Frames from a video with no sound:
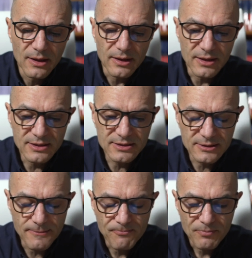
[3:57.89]

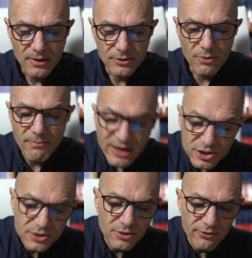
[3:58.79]
is the
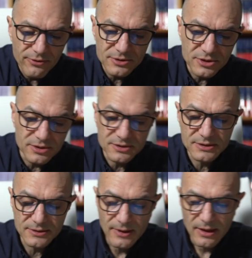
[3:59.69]
mesh
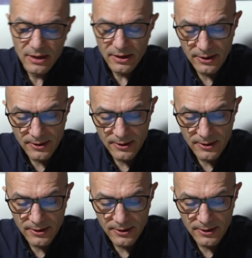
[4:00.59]
convergence.